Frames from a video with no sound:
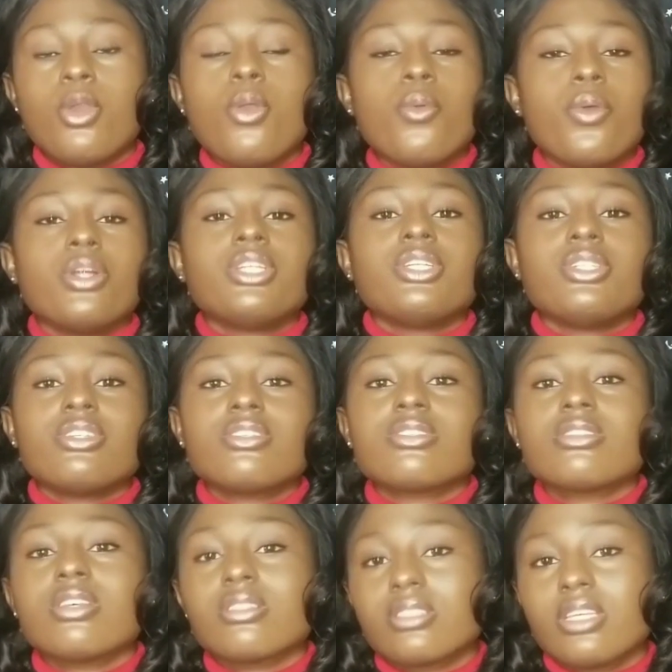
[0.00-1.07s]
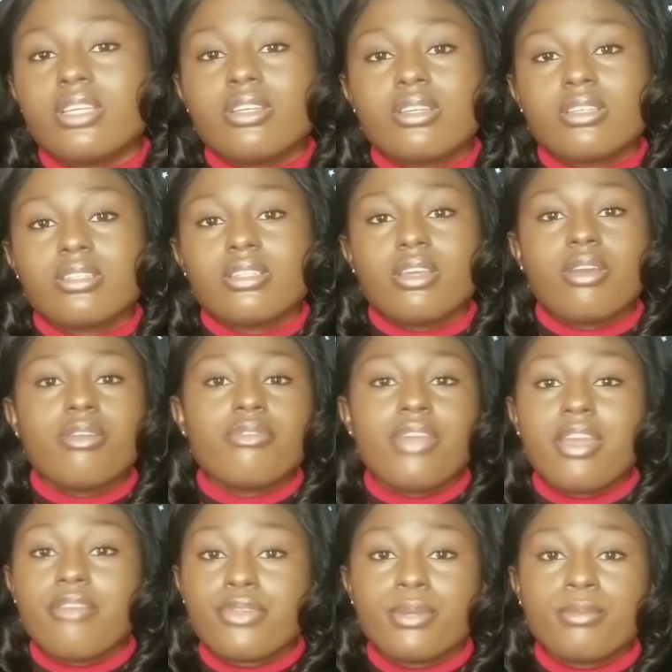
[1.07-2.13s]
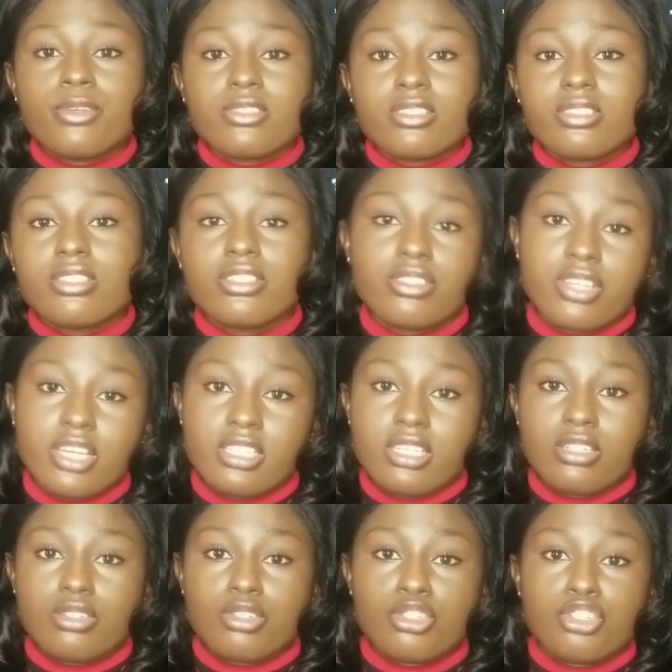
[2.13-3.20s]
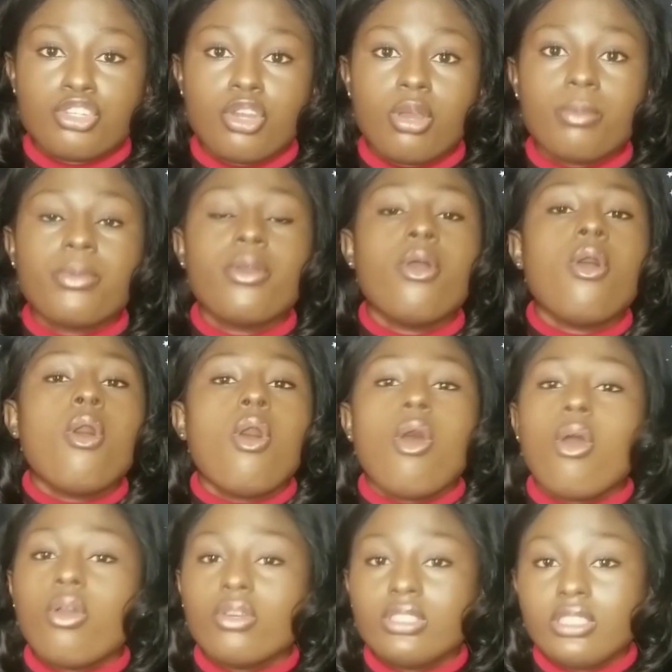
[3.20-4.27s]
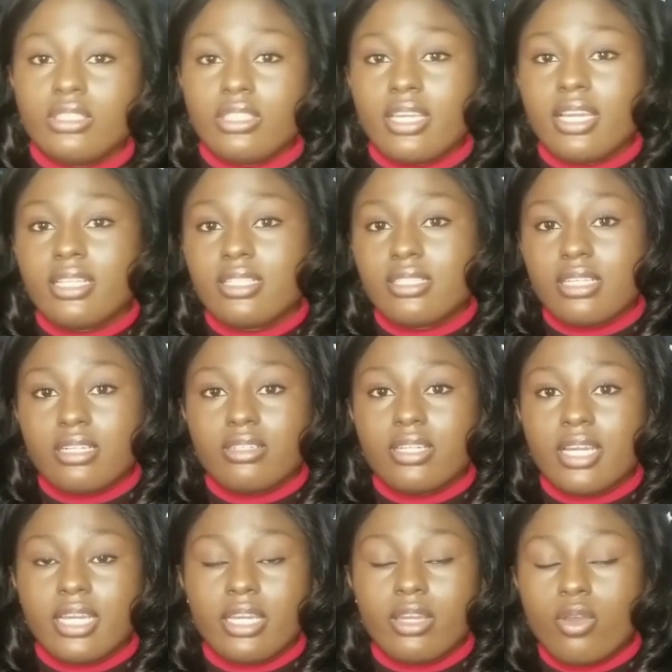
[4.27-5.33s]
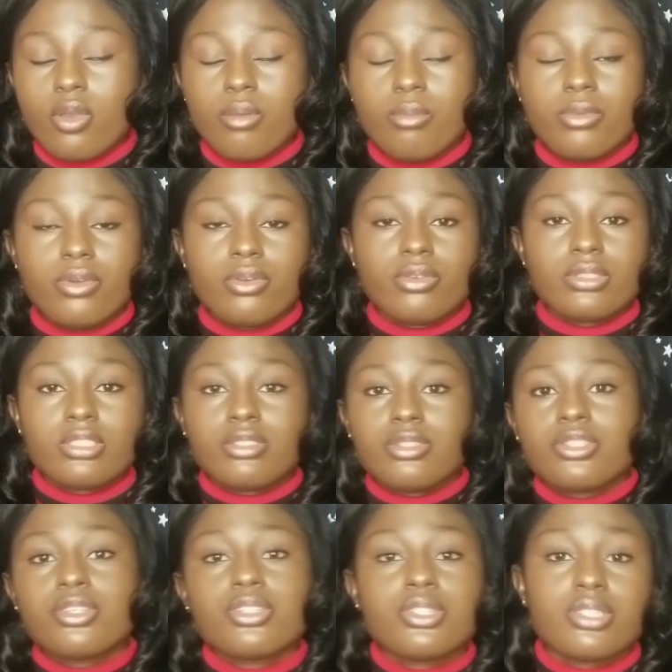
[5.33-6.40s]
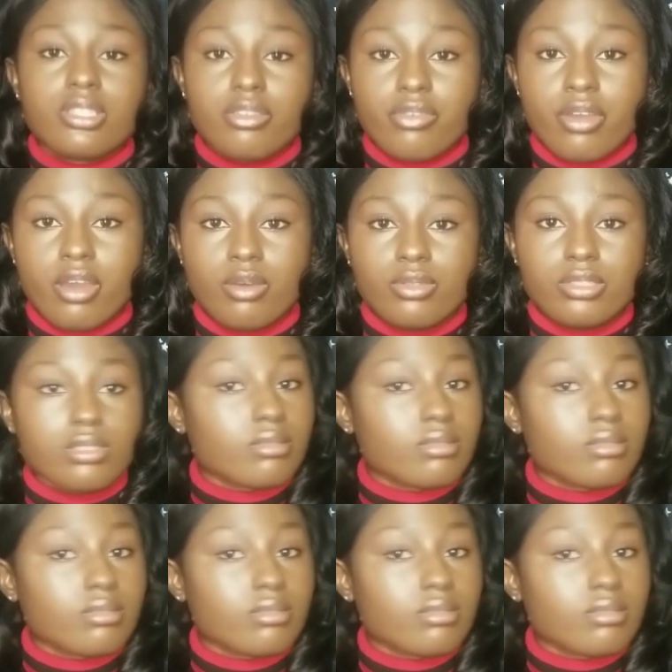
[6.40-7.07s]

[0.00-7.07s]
What do you use to sustain yourself every month till you get another job, or till you get another income, or till you sort yourself out